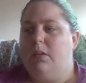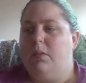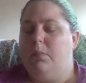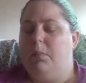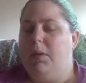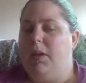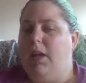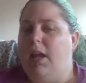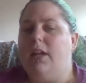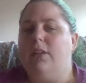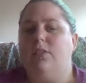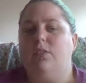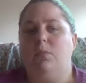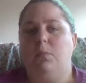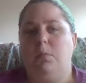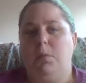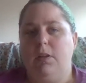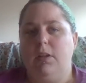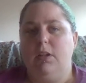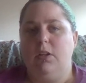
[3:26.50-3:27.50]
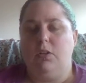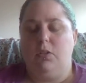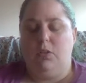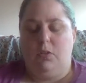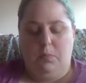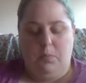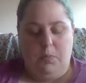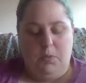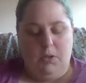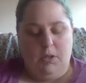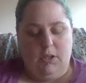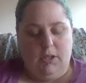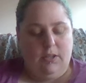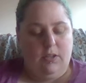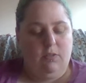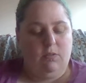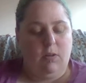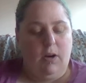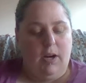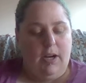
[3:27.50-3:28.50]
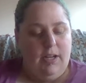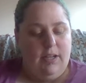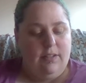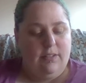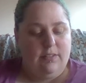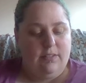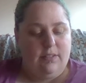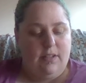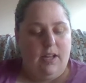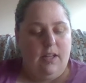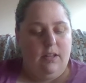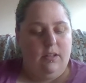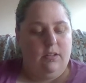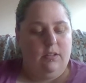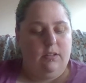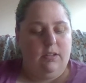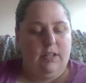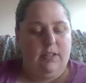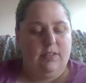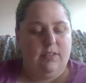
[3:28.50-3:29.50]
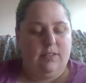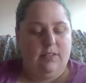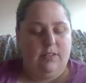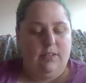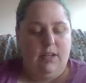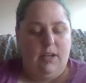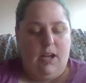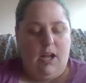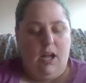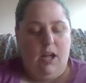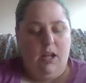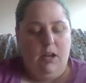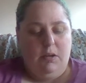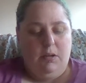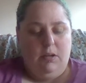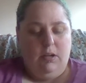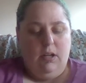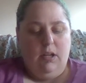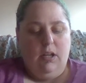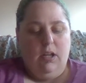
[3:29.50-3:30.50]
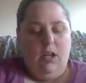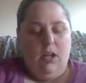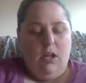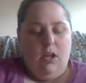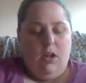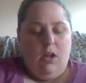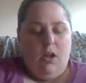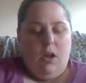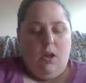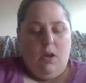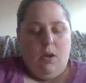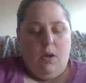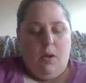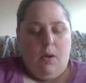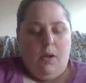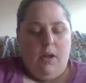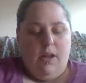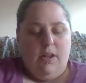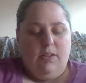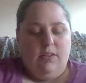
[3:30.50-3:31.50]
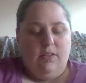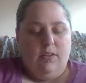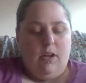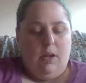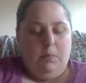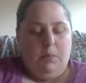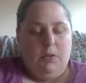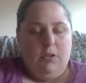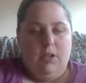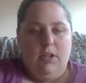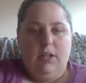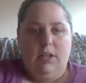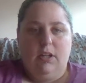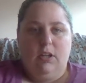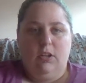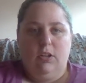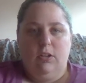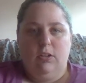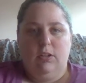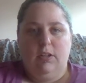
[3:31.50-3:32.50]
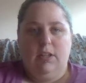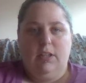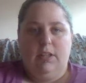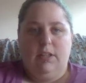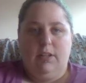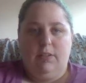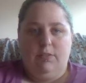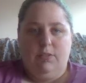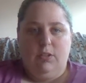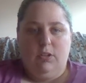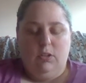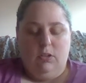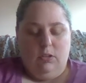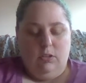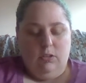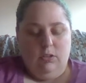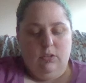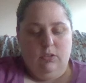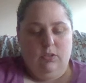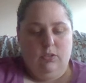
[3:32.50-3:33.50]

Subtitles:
But yeah, it's a really good book. The writing style, it's not particularly difficult.